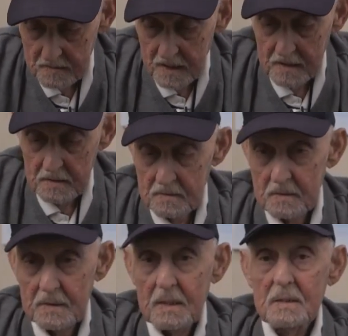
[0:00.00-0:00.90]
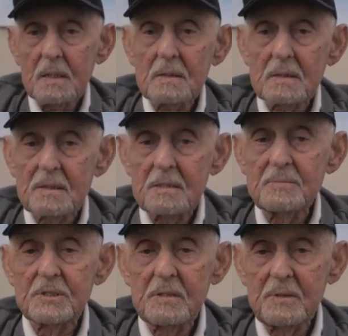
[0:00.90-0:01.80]
Well, it
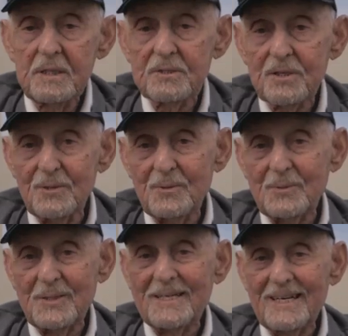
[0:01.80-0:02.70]
seems to me too.